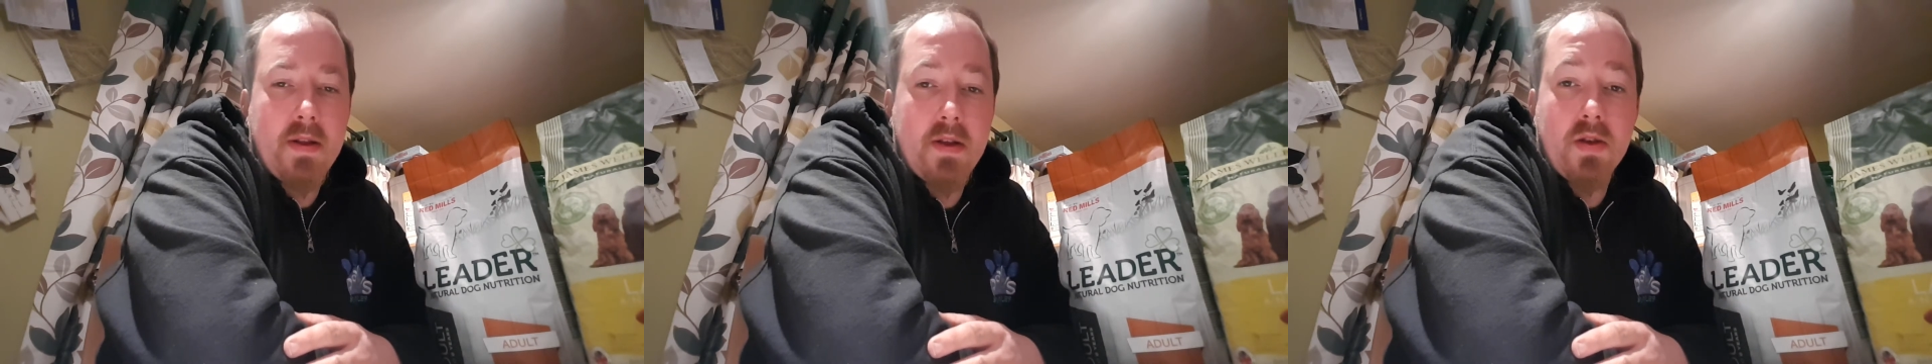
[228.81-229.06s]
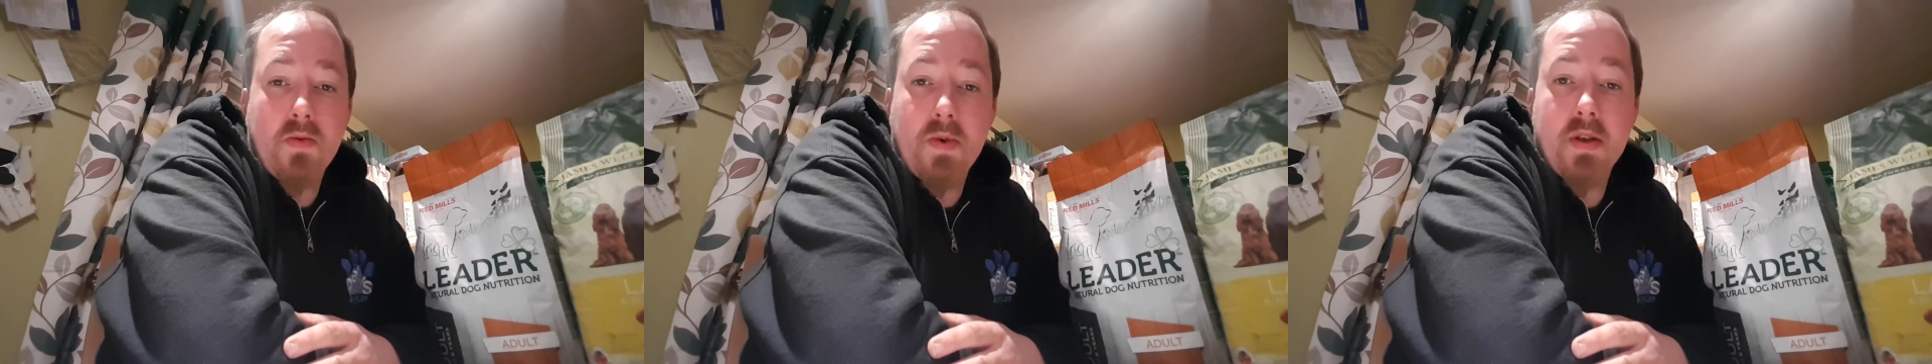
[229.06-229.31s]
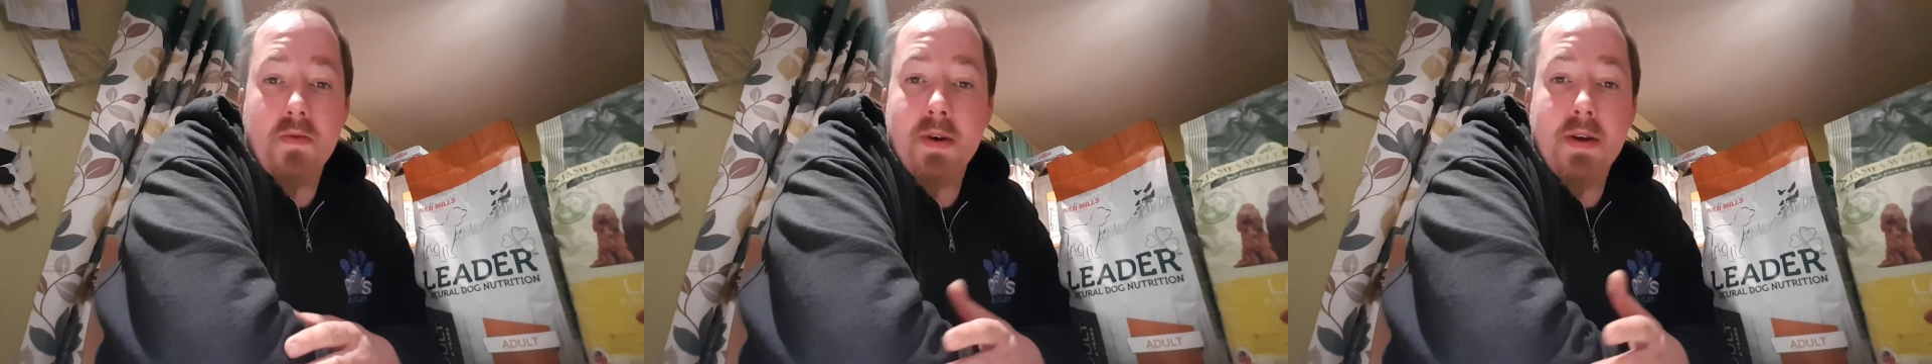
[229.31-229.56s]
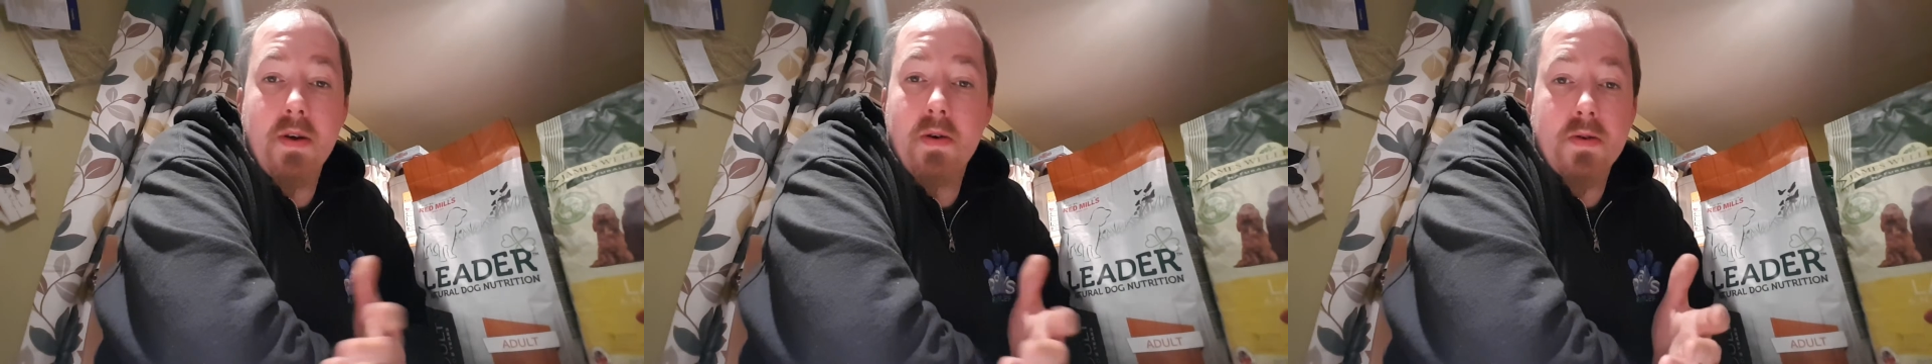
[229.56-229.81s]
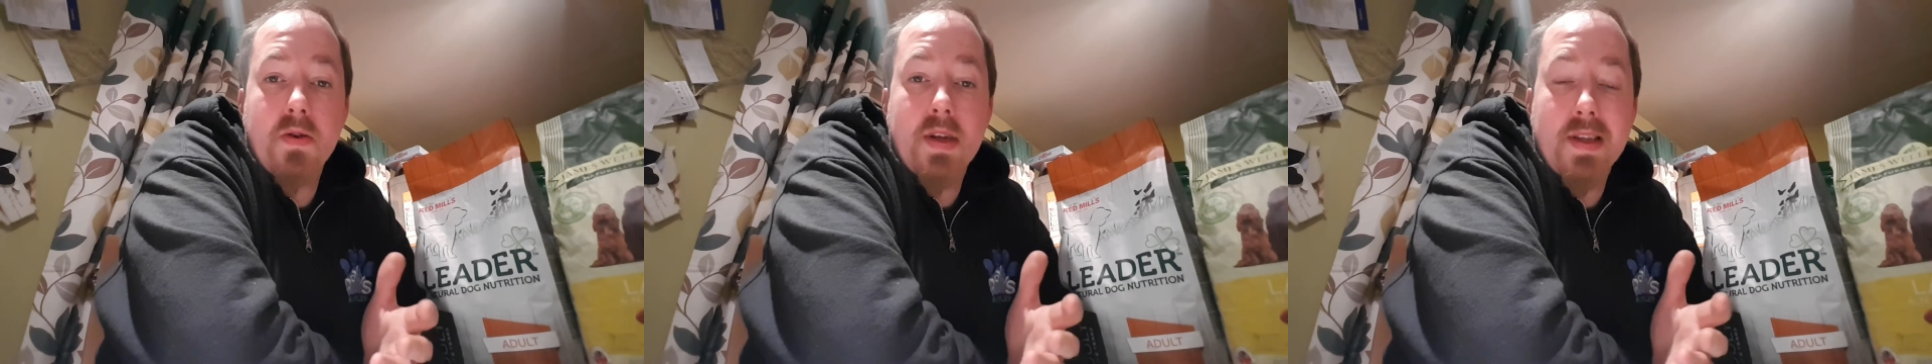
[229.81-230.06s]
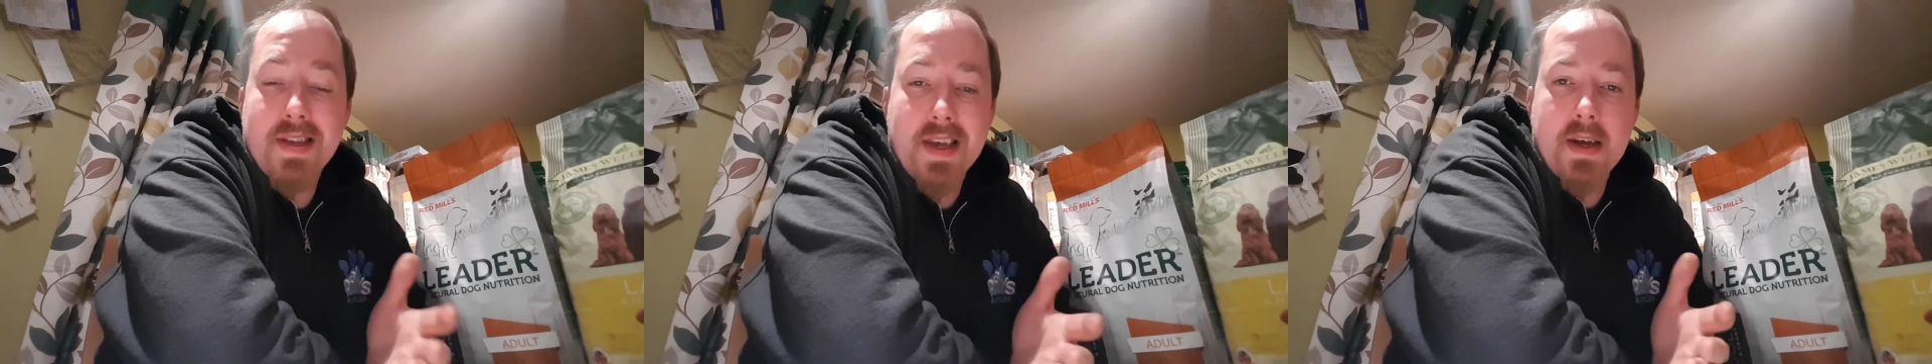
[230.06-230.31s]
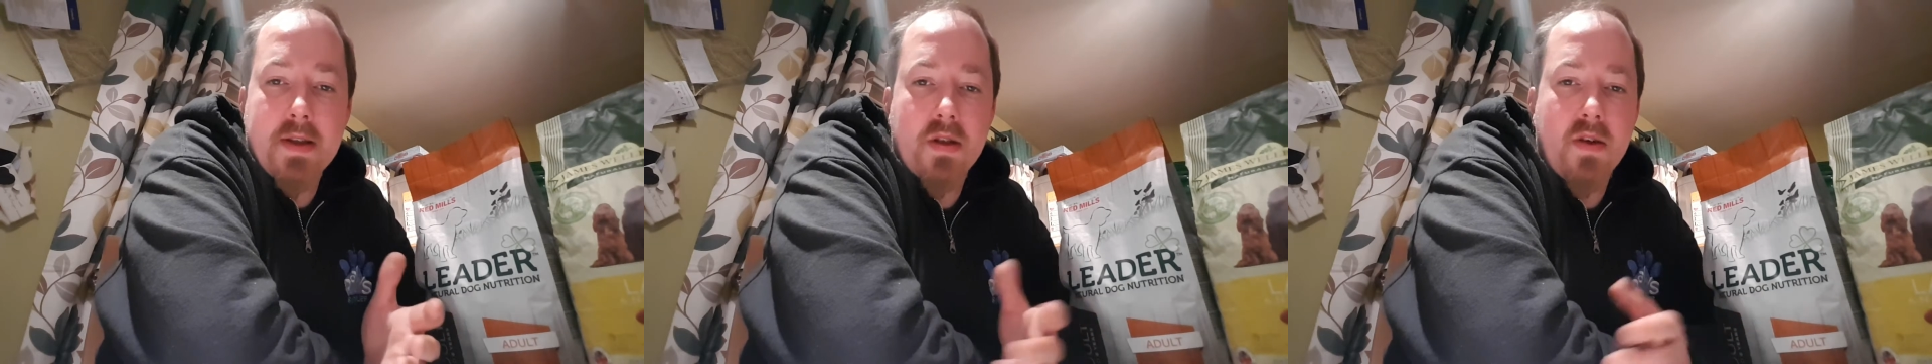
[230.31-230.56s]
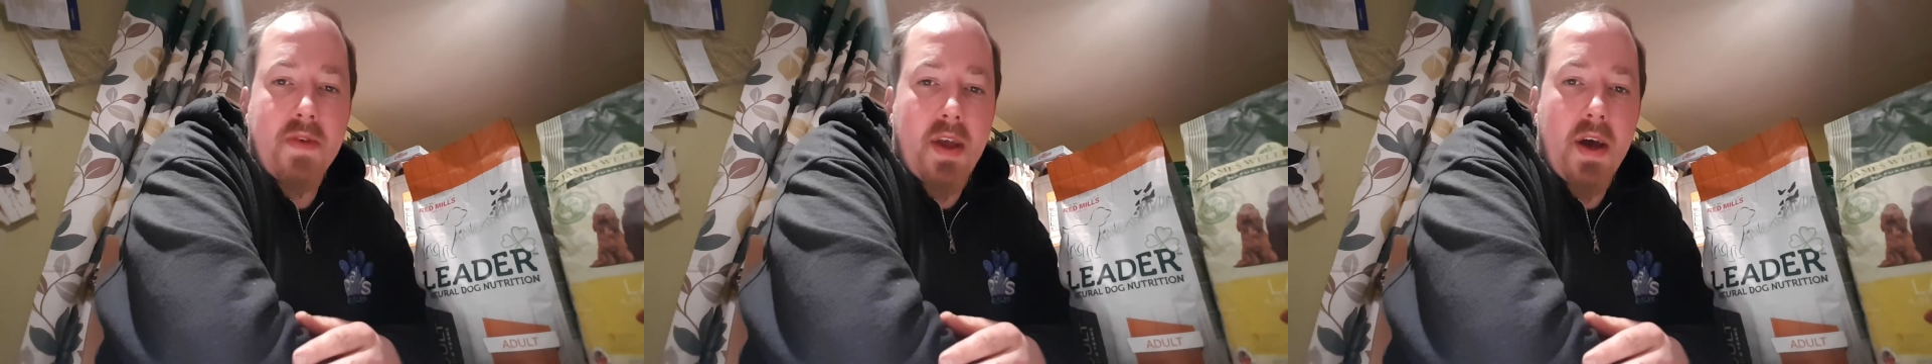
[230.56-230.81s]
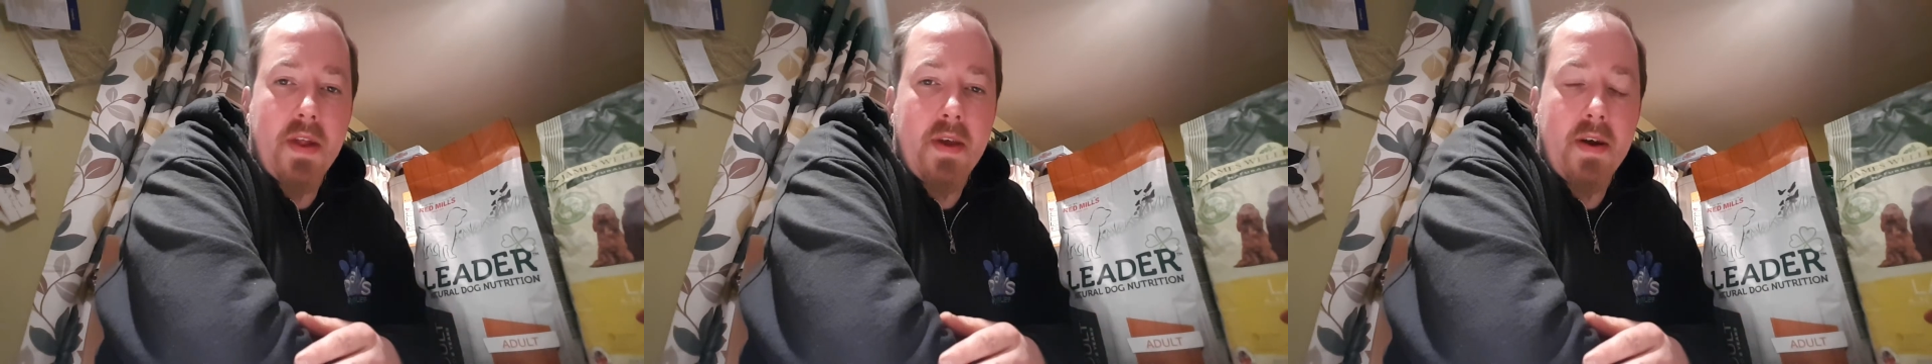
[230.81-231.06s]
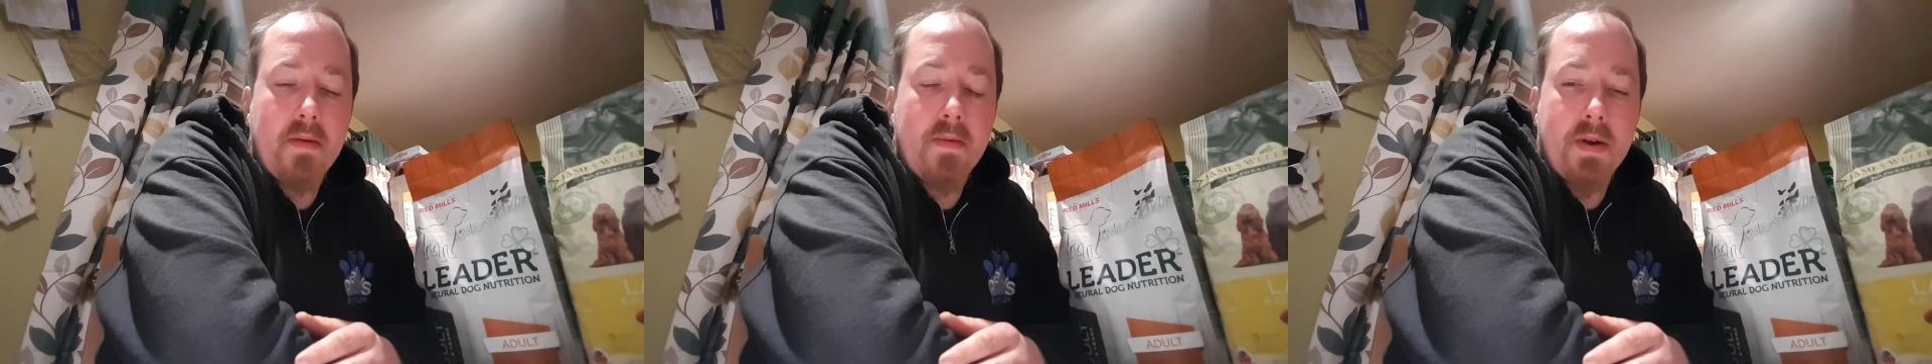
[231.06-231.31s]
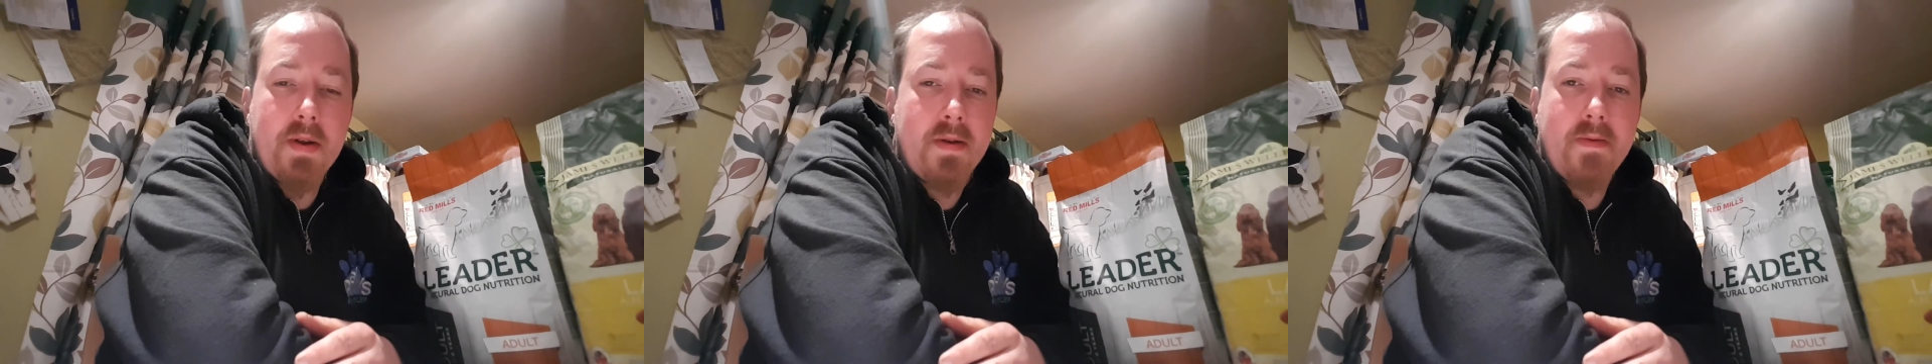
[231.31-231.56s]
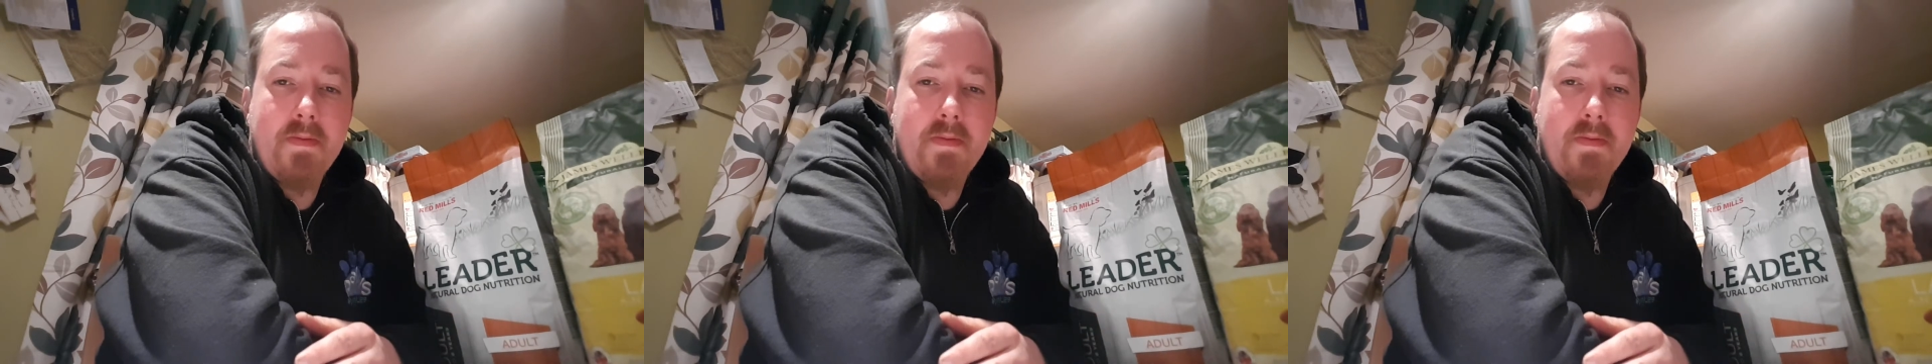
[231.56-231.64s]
this is the reason why dogs are getting sick and stuff like that there, but